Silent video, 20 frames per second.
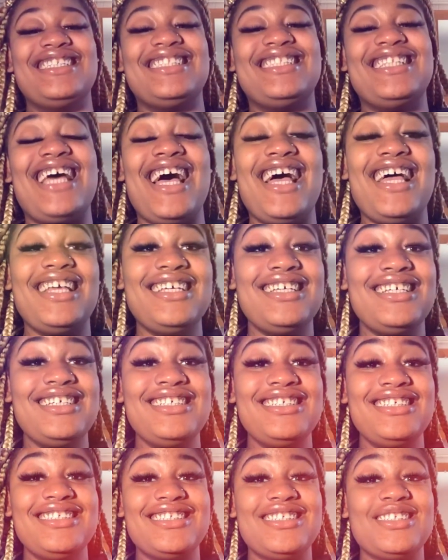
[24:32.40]
that
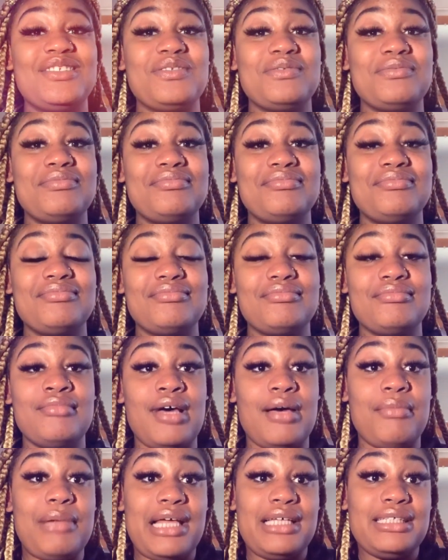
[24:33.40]
is
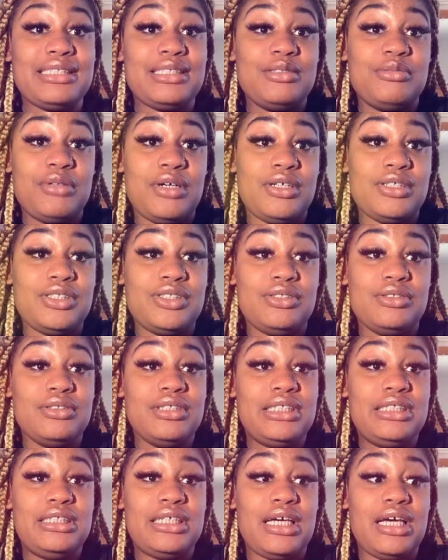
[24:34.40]
my basketball
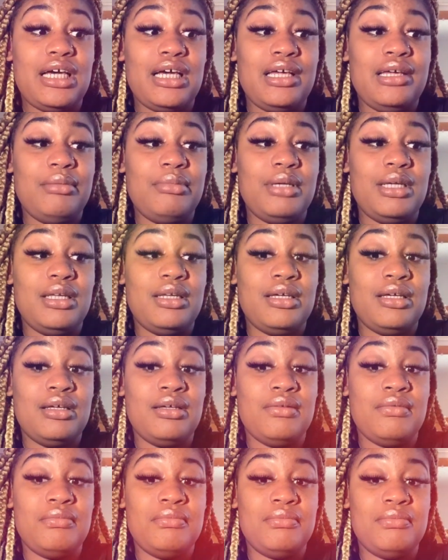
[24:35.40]
story time.
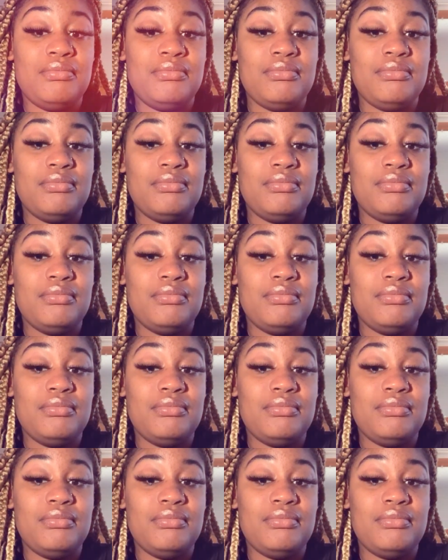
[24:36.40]
And